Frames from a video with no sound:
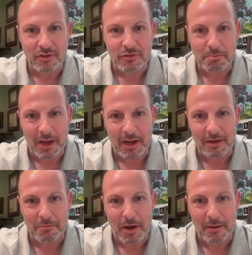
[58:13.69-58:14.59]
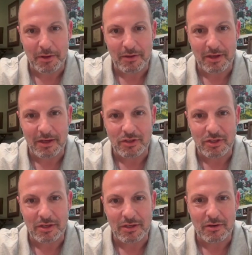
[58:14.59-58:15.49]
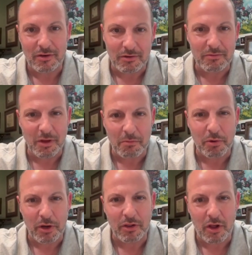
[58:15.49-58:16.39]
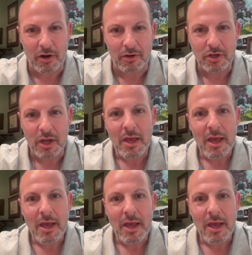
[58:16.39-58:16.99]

Hispanic population, or pretty large,